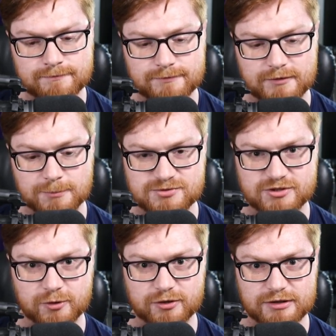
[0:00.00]

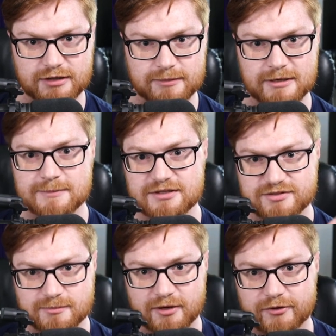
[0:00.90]
Obscurity, and maybe
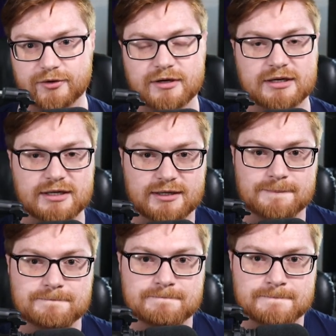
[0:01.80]
some other
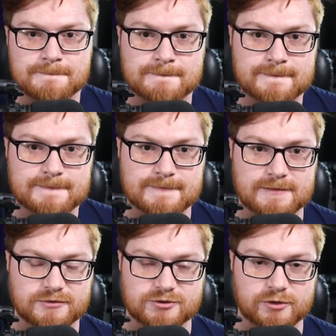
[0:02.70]

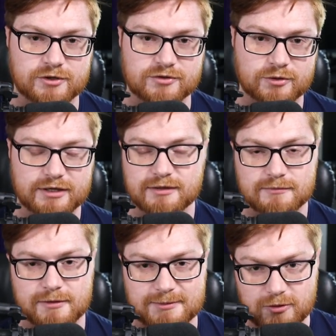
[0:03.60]
content creators are, again,
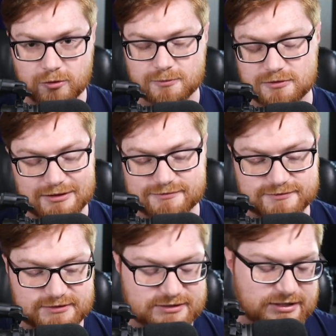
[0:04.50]
maybe notable.
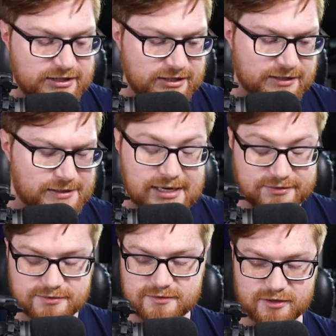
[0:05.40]
I
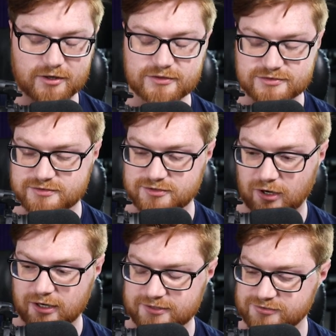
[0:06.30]
hate all this
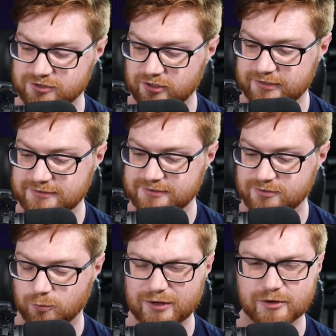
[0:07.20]
talk. Sorry.
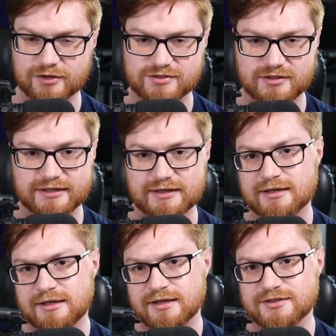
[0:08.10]
The weirdest, like,
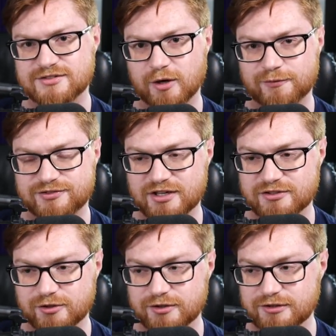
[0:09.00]

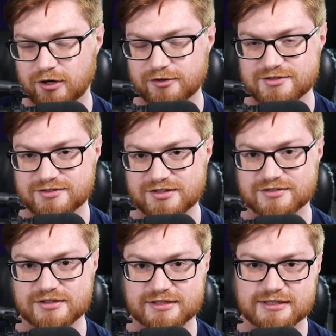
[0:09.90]
self-centered,
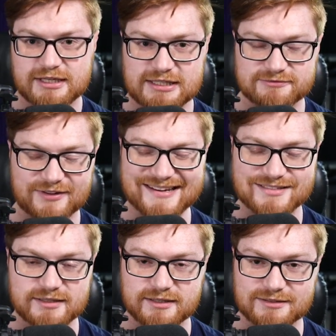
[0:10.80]
narcissistic
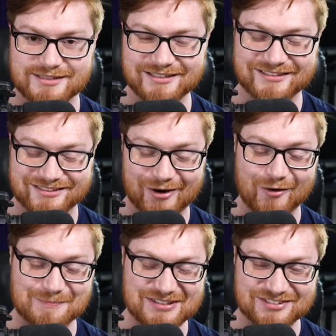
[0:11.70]
venting
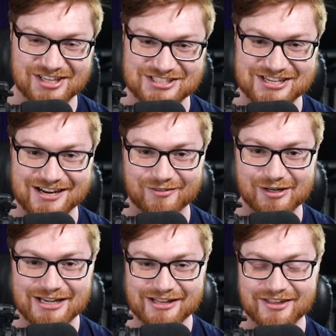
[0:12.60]
therapy session ever.
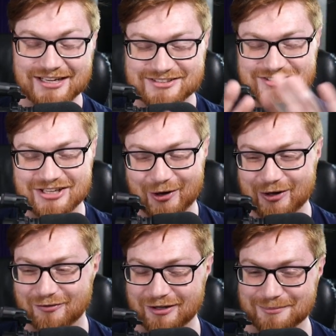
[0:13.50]
Thanks,
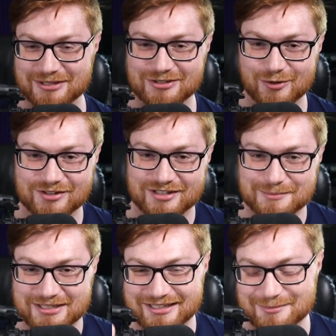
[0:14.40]
Intigriti, for letting me do this. Let
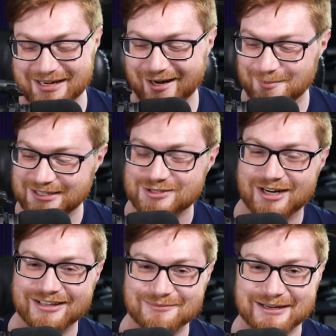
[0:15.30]
me air
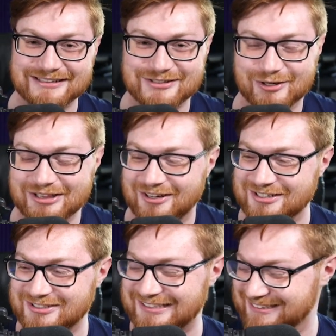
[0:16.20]
my dirty laundry.